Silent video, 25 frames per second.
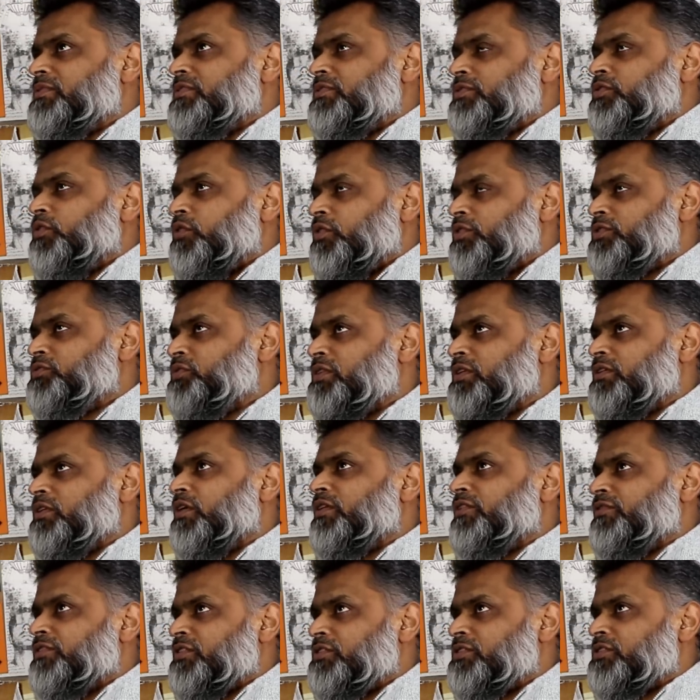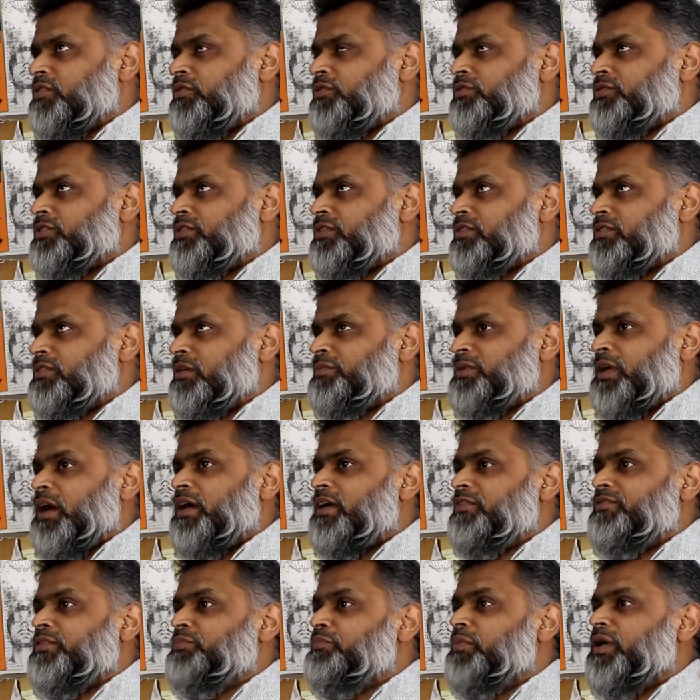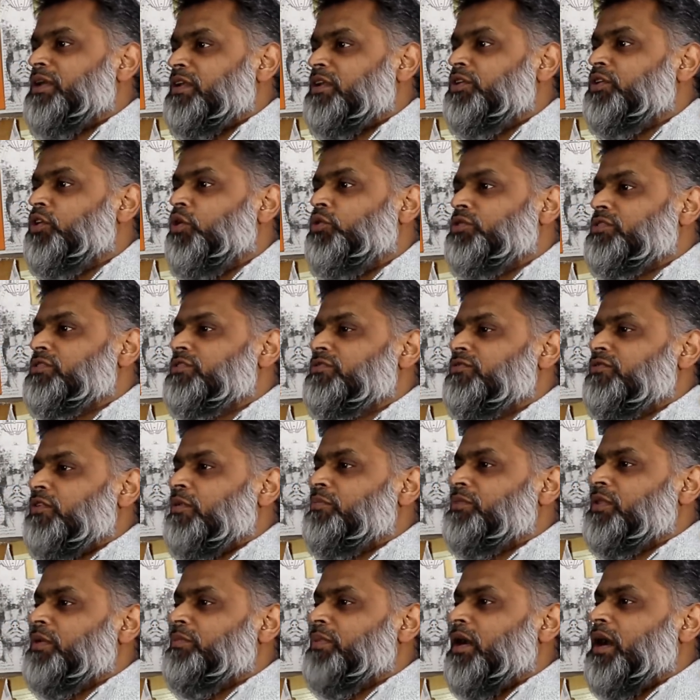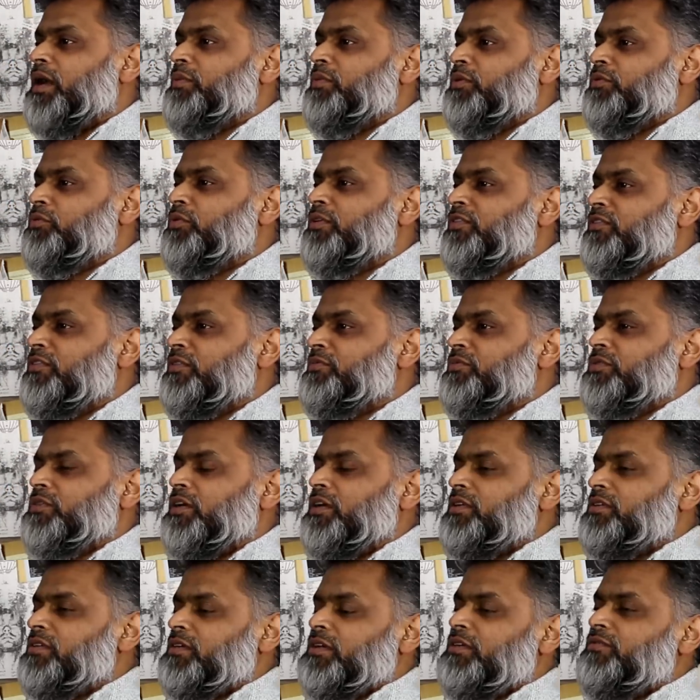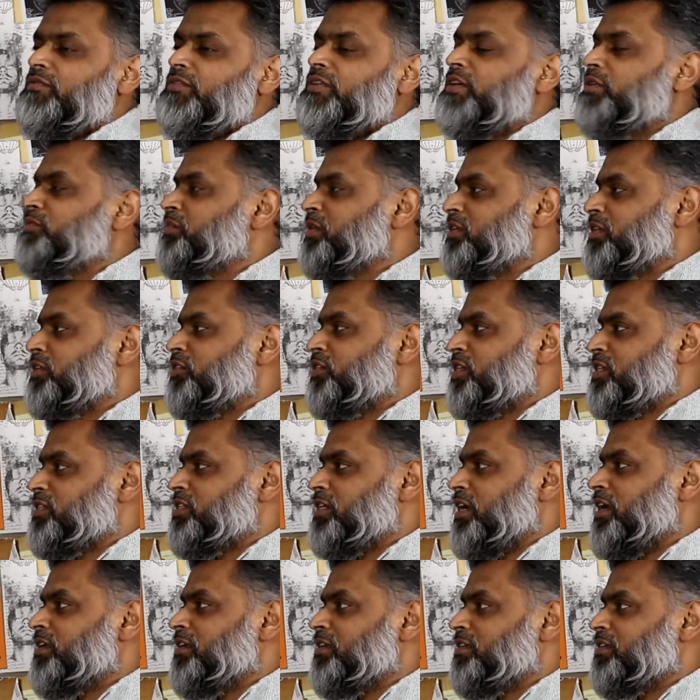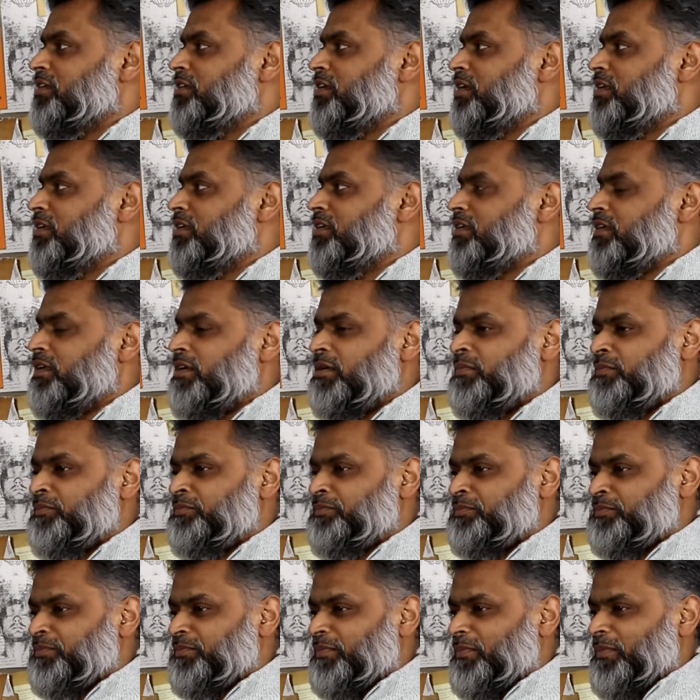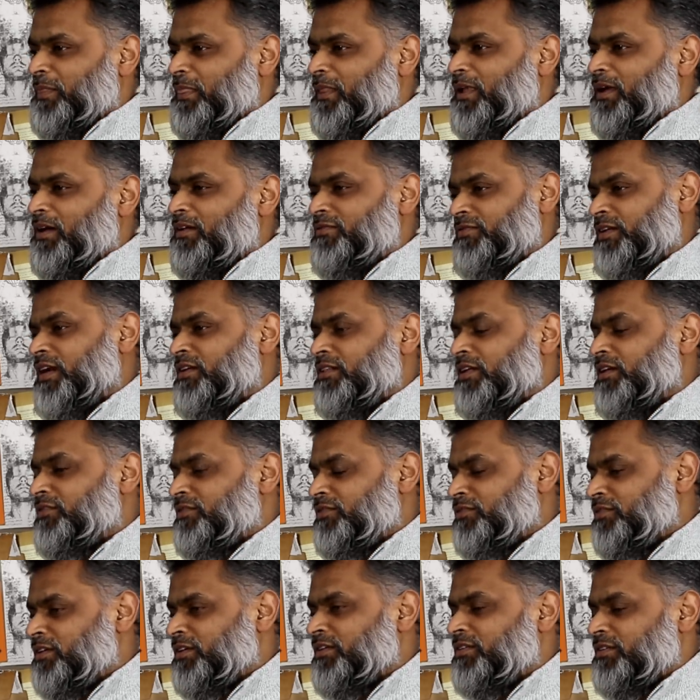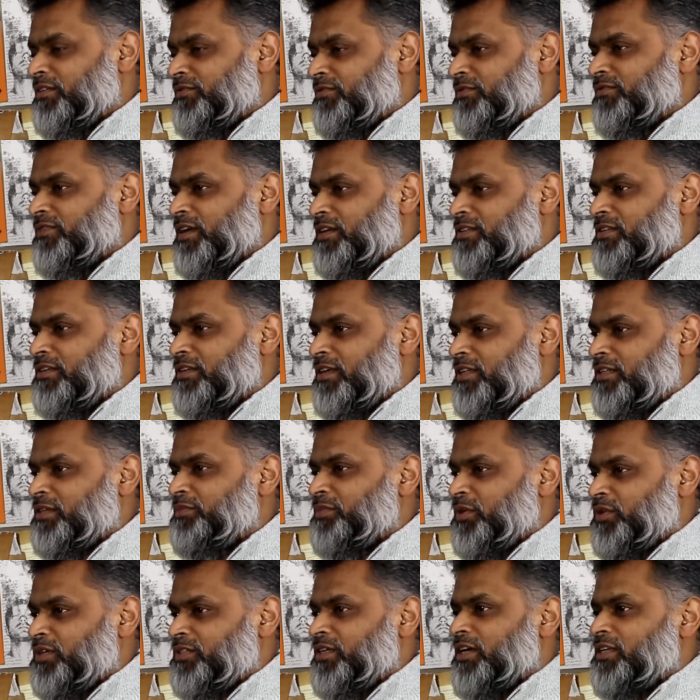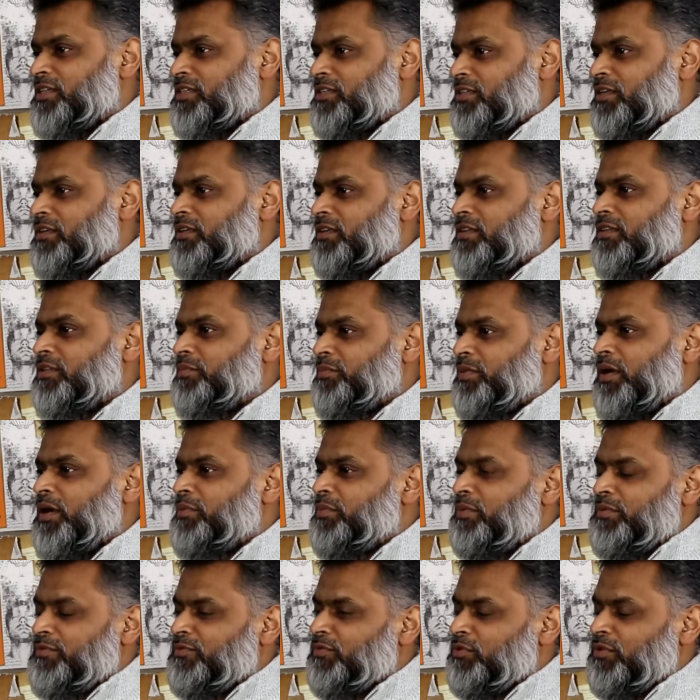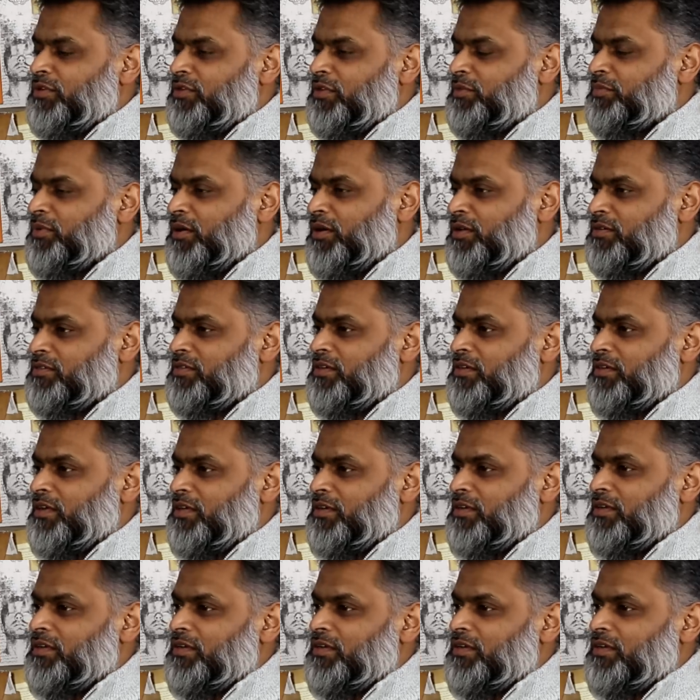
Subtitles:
talks with a lot of the soldiers. I mean, I even made notes from the Bible. One of them tried to convert me to Christianity, and I found that really fascinating because I studied the Bible before in the past, and